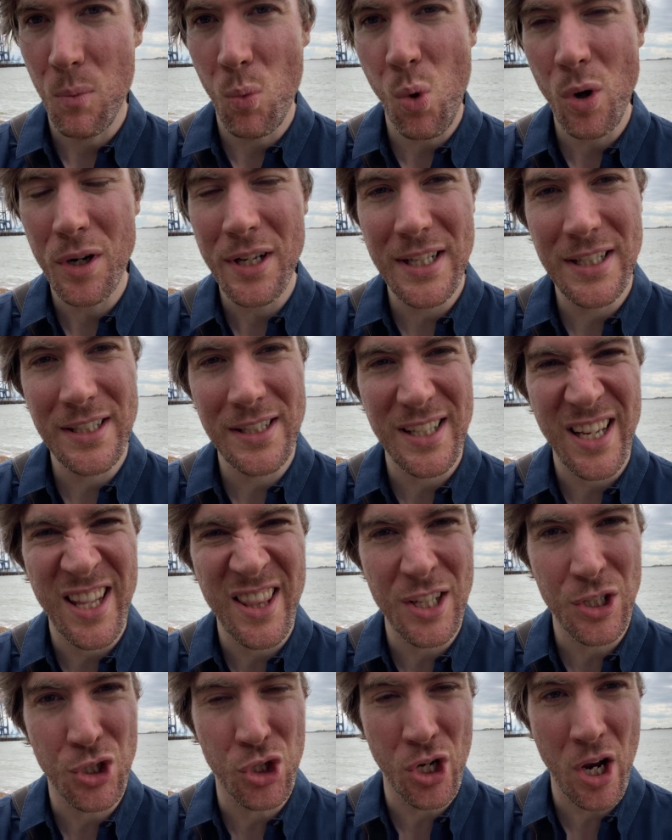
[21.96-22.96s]
What is
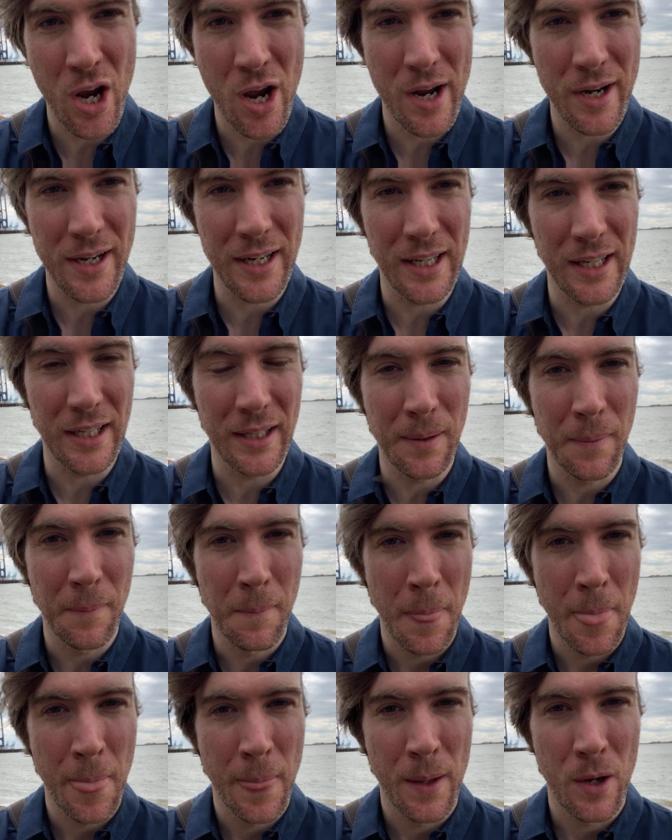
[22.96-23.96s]
the journey
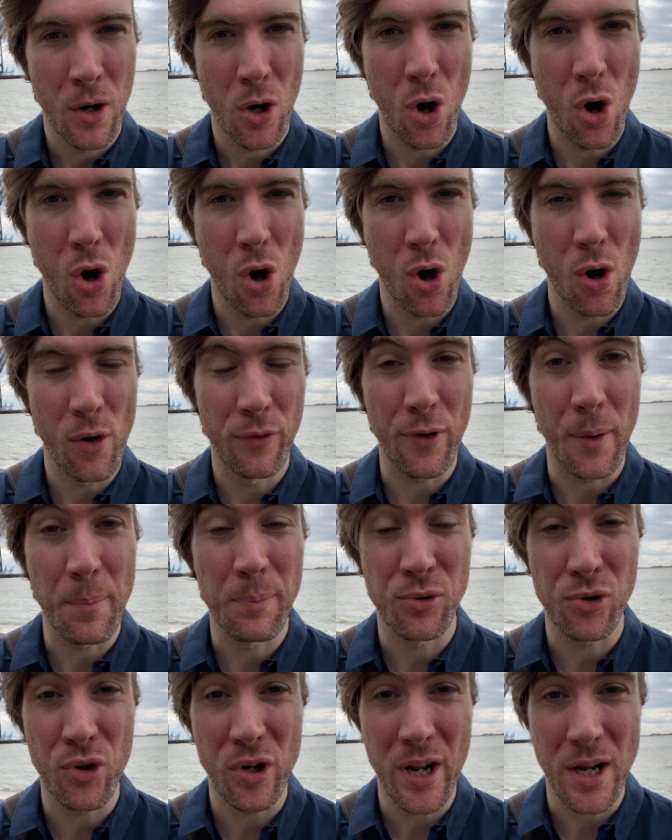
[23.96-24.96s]
of
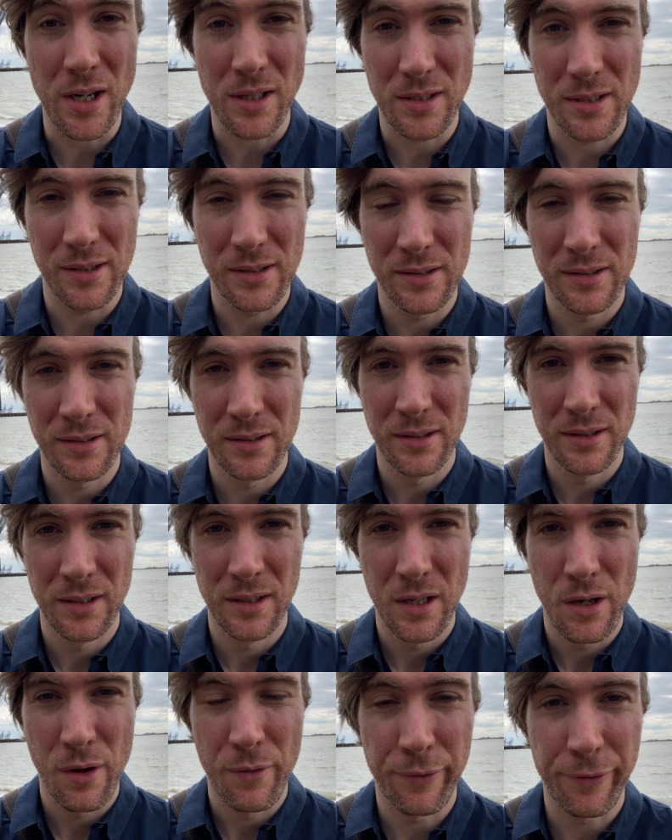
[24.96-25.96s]
a product
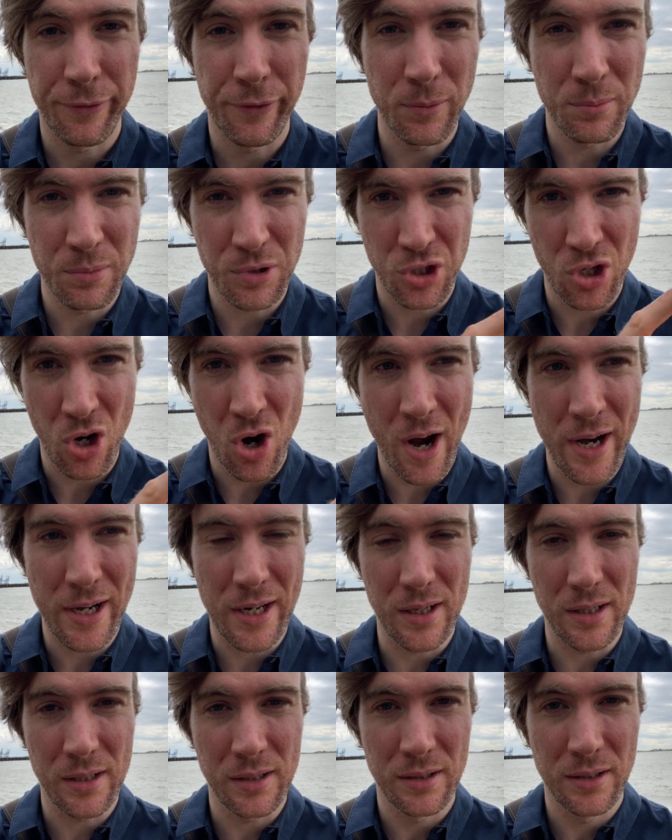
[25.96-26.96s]
from
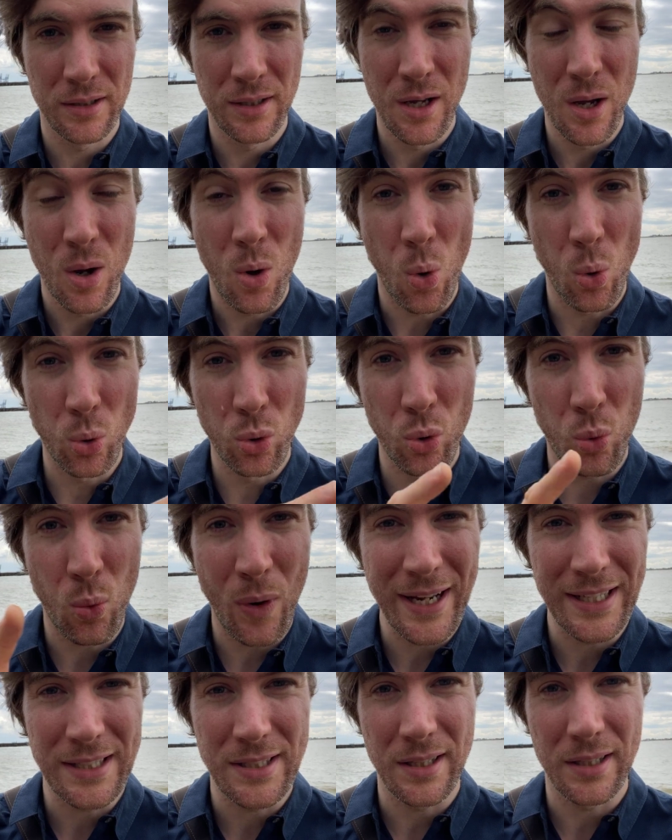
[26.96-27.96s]
China all the
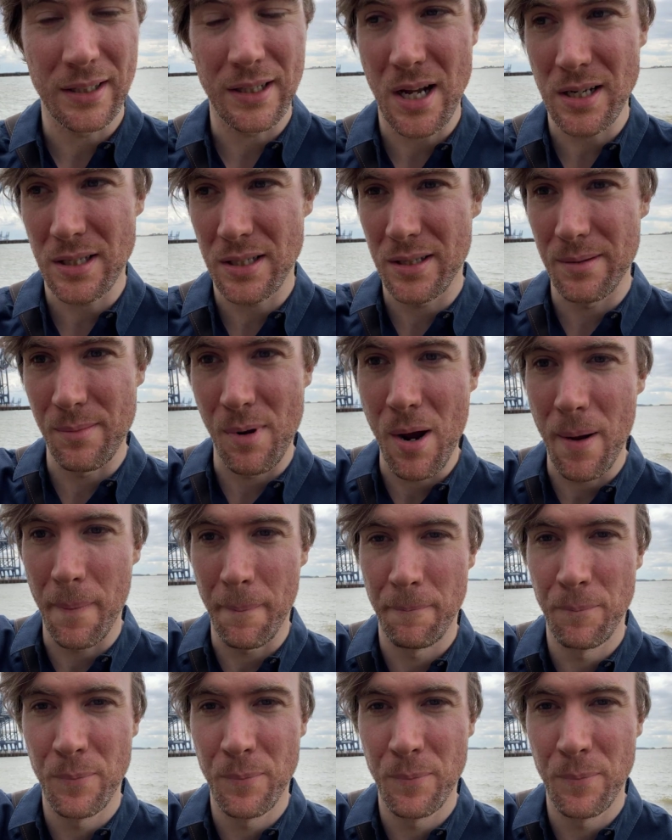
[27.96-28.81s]
way to the customer?